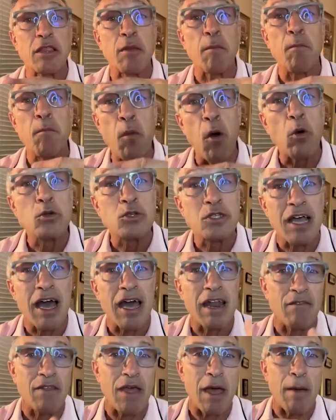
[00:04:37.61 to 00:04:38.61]
most out of
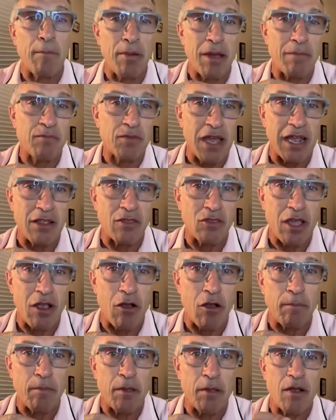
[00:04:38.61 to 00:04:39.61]
that peptide
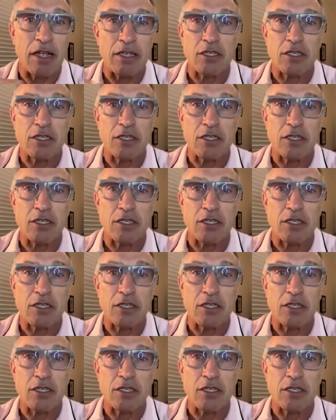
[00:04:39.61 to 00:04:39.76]
therapy, right?